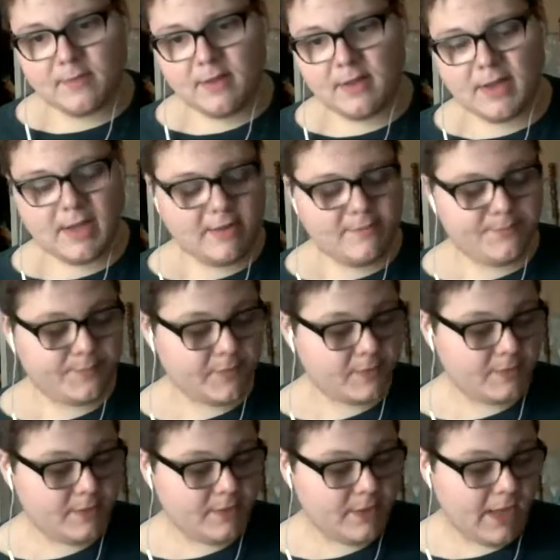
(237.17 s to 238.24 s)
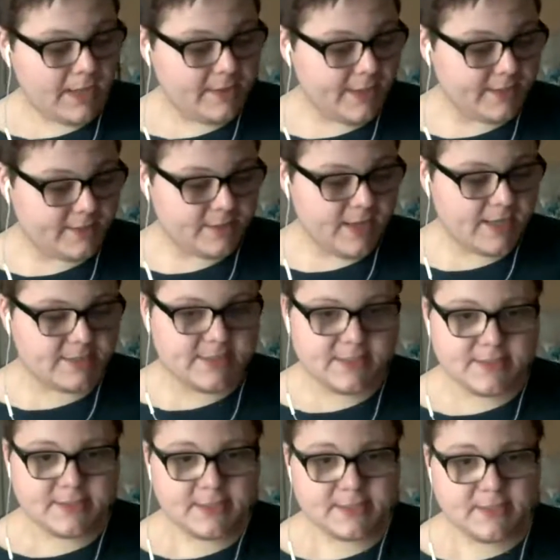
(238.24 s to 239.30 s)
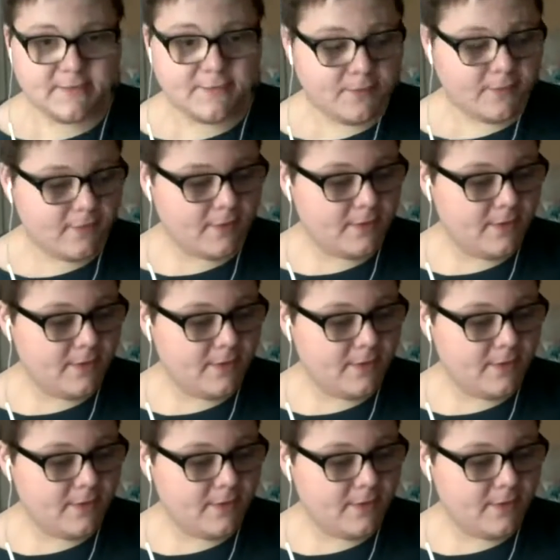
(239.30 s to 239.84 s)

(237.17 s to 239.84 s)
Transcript: I like the 1964